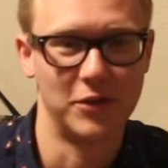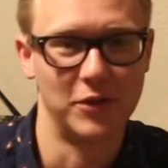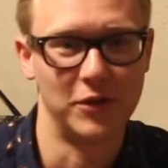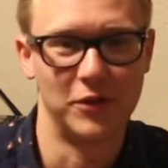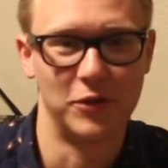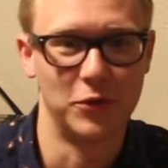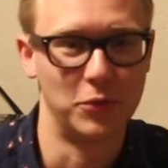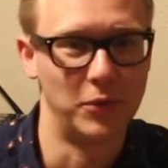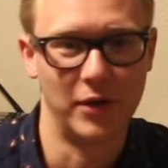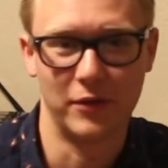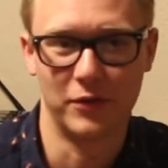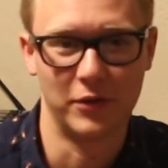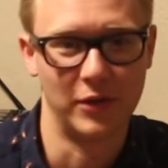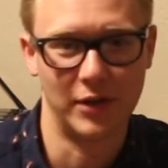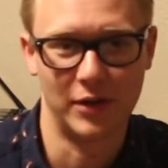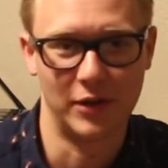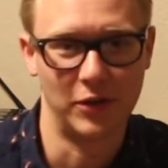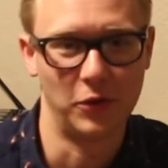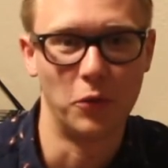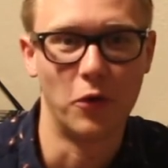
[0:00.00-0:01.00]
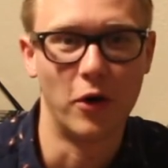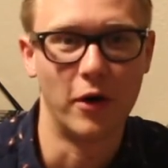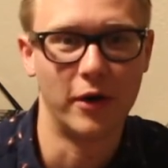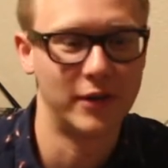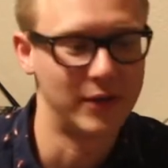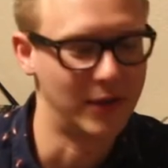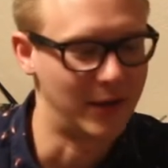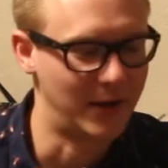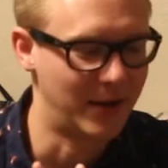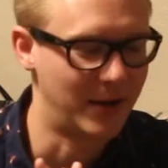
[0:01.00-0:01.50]
do whatever the heck you
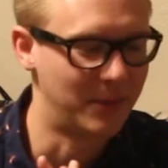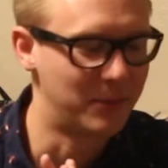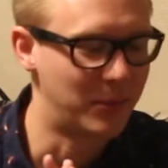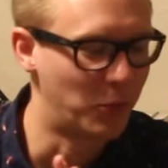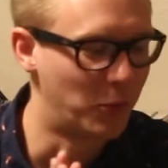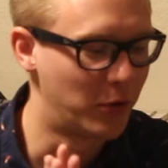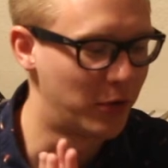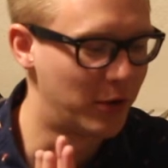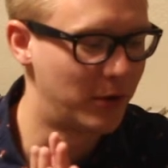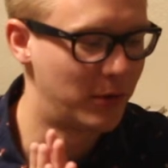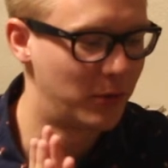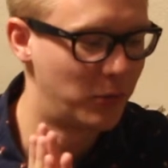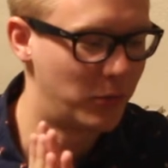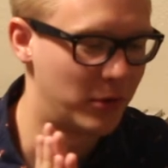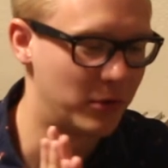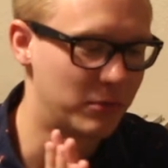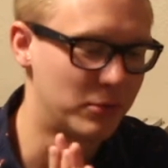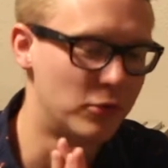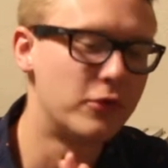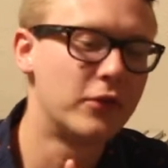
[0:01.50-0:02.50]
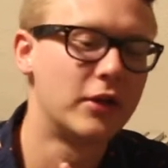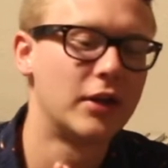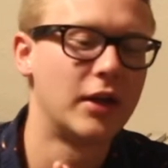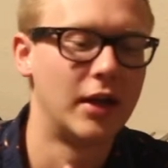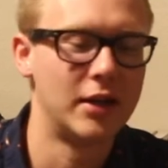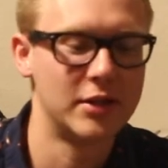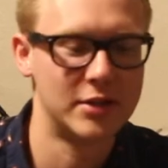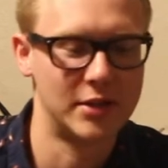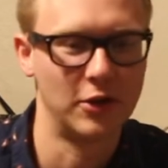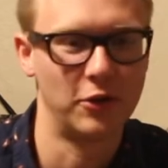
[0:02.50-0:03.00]
want. But we're moving
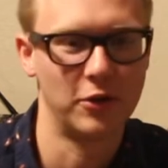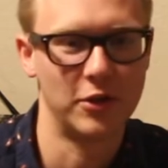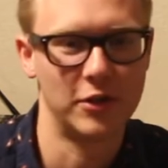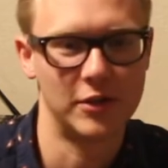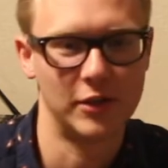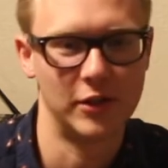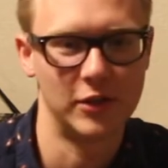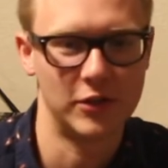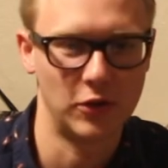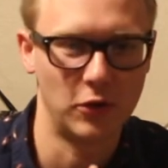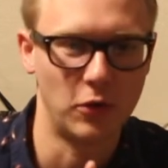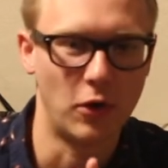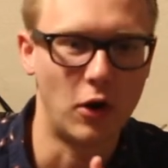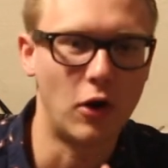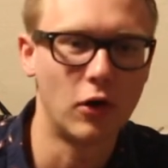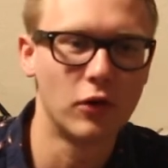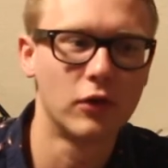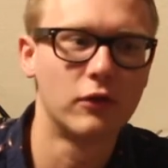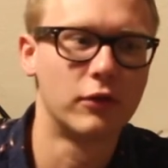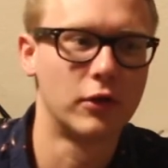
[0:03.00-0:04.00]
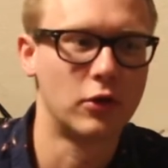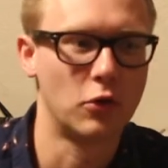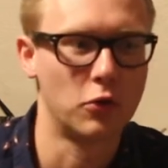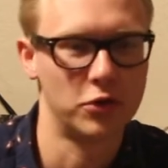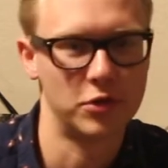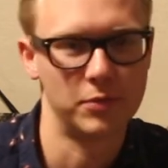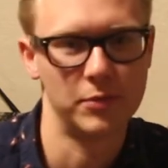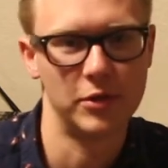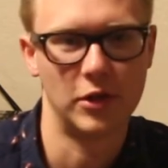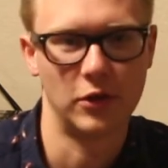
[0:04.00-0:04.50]
asynchronously, so all of the
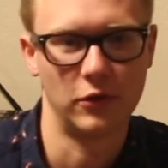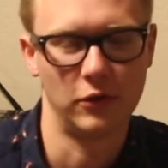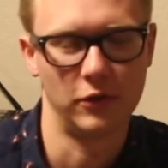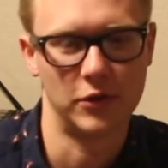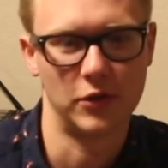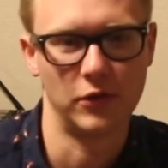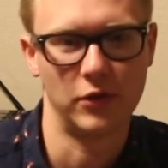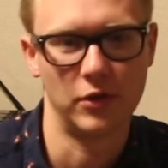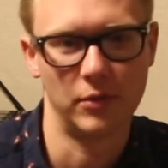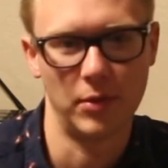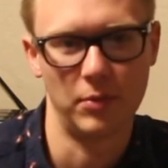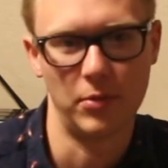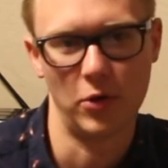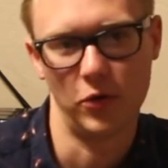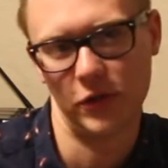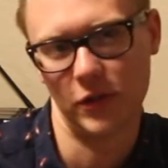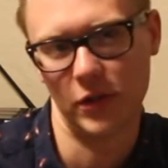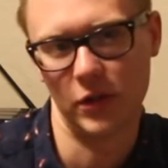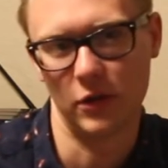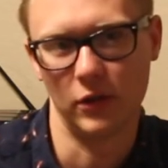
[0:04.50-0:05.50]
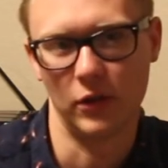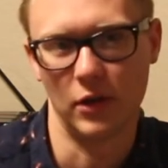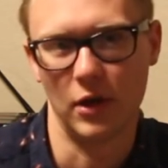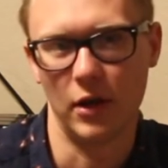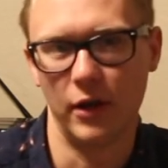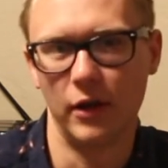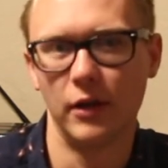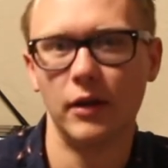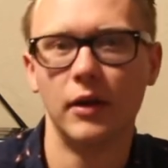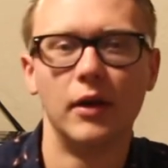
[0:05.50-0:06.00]
course material is going to be posted
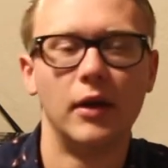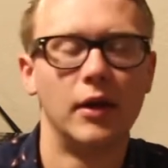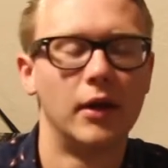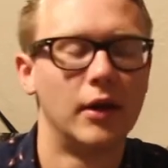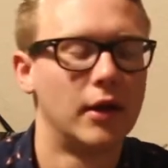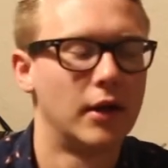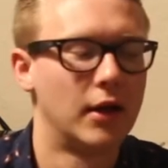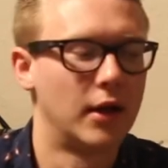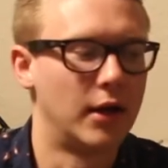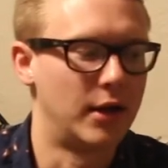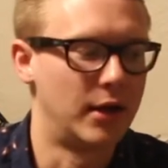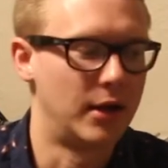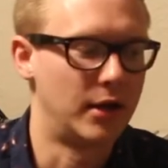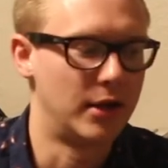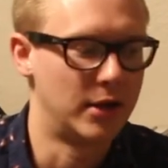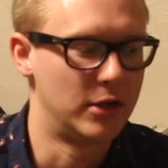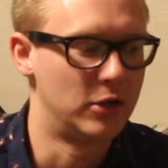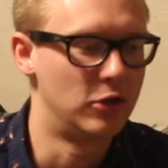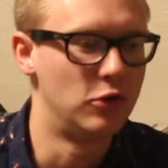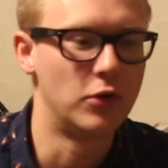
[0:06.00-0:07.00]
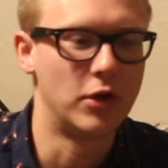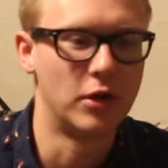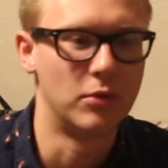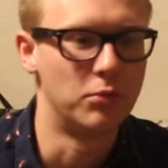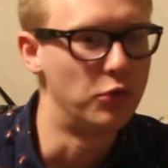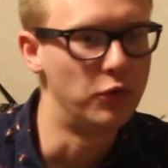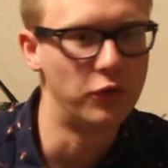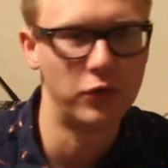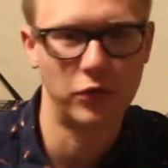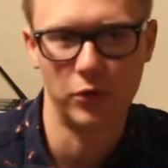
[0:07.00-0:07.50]
online, and you can
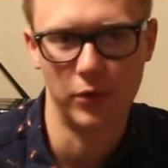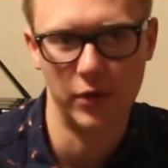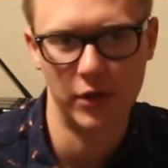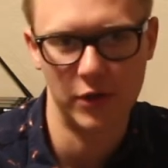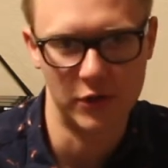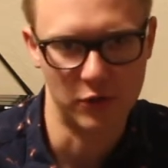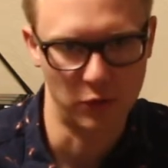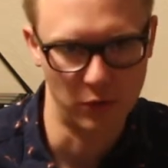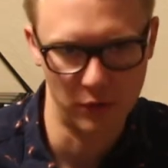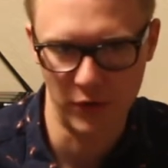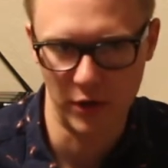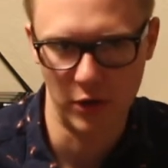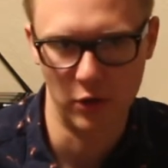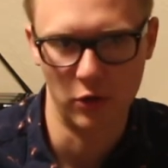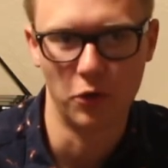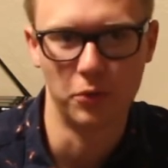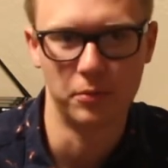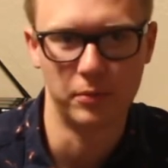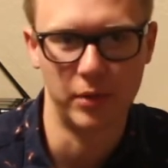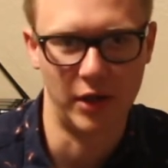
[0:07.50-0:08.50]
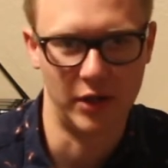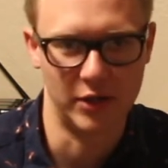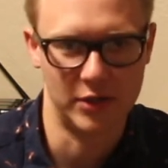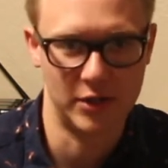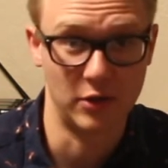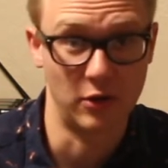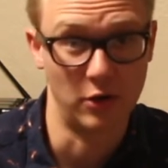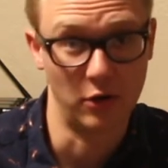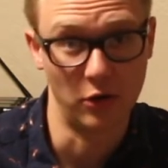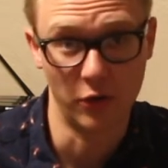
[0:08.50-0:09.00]
move through it sort of at your own
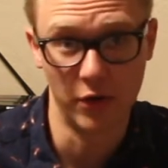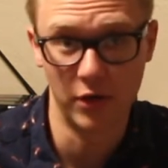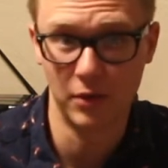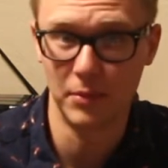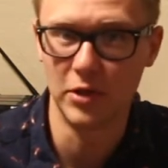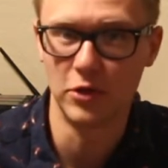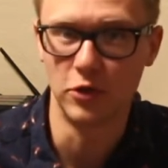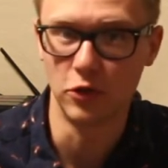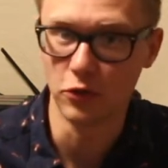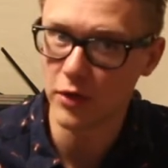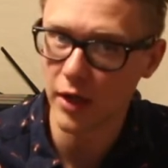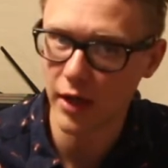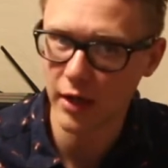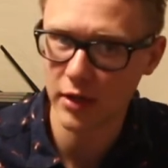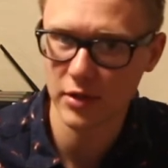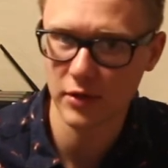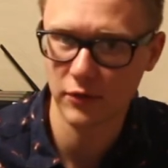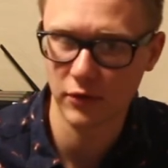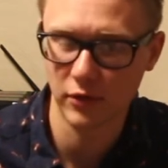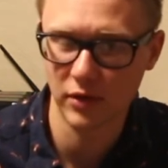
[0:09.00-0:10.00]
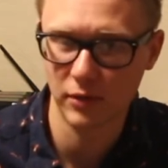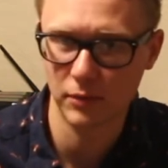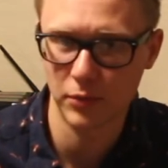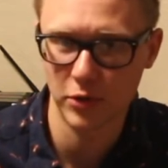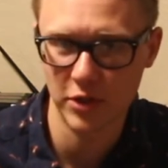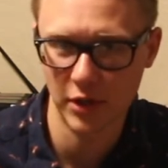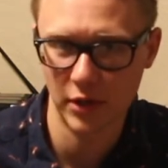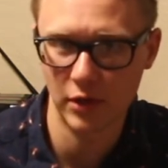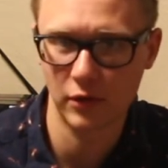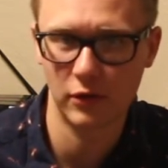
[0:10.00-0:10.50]
pace. There are going to be due dates for the
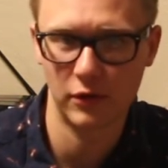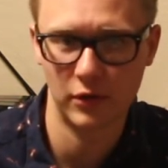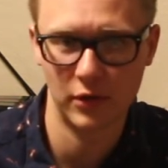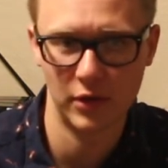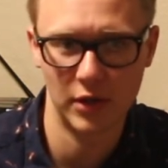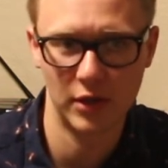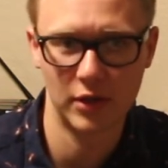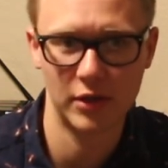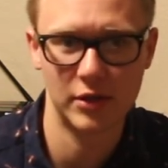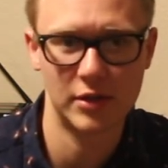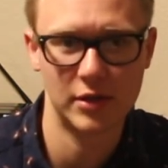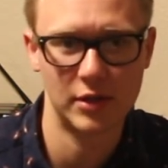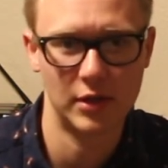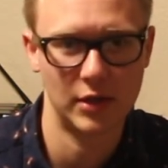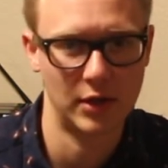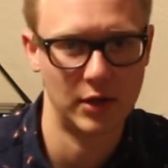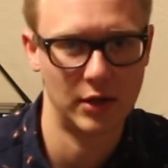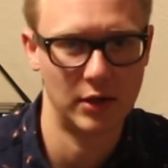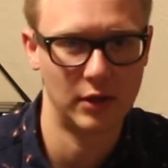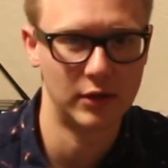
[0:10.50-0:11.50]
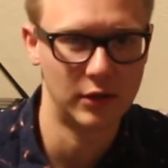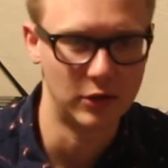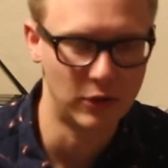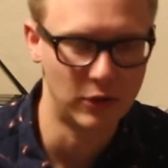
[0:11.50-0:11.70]
particular things that